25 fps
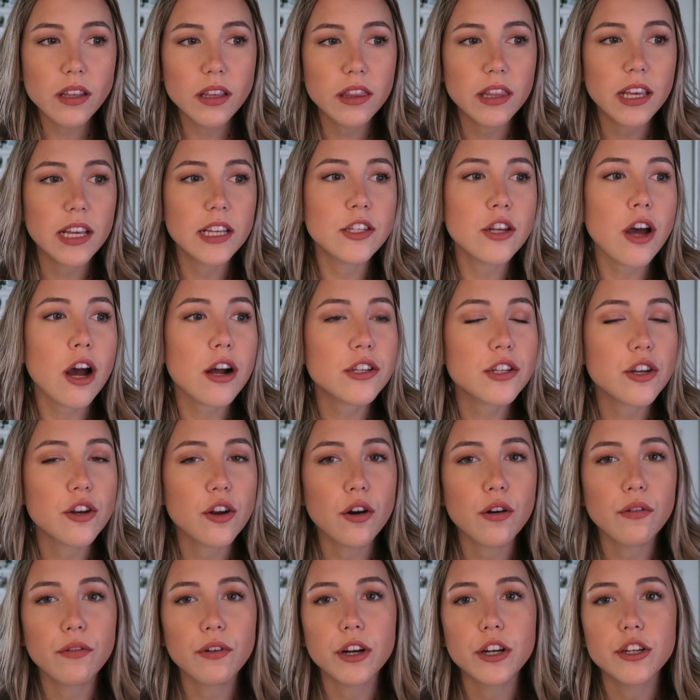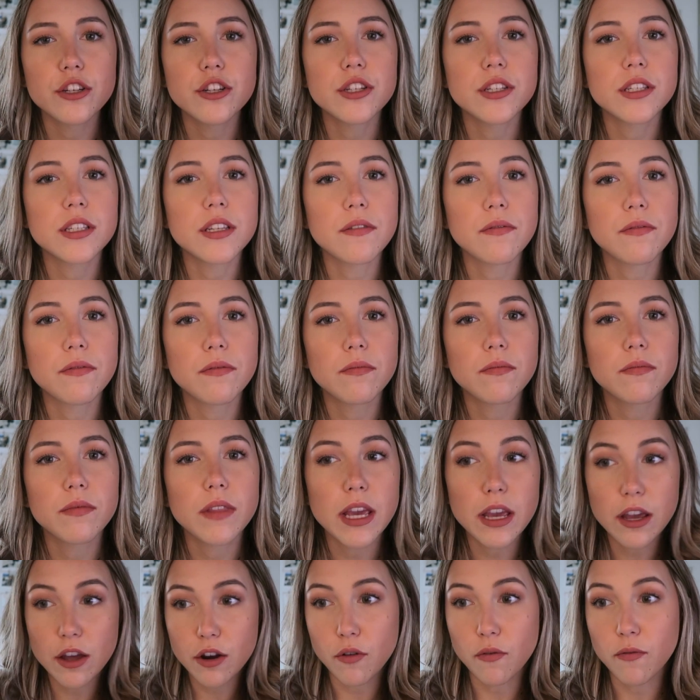they had talked it over just if
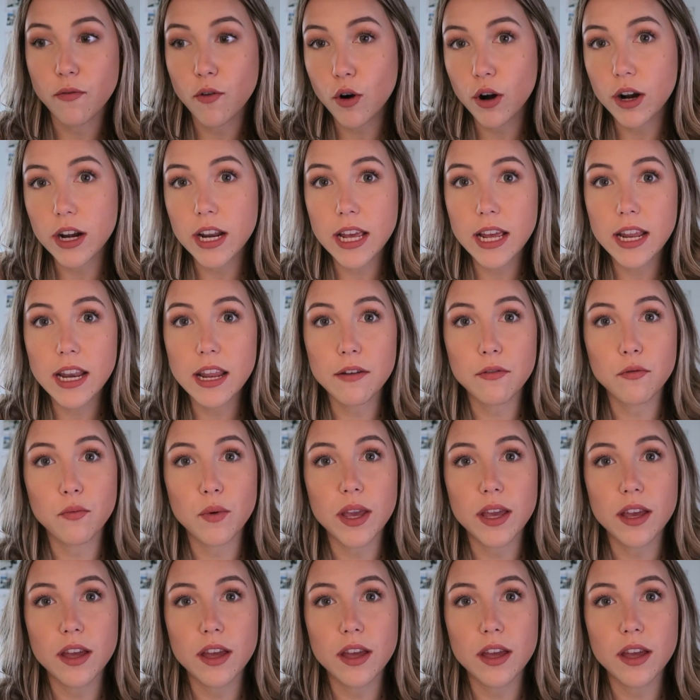they could afford it, if we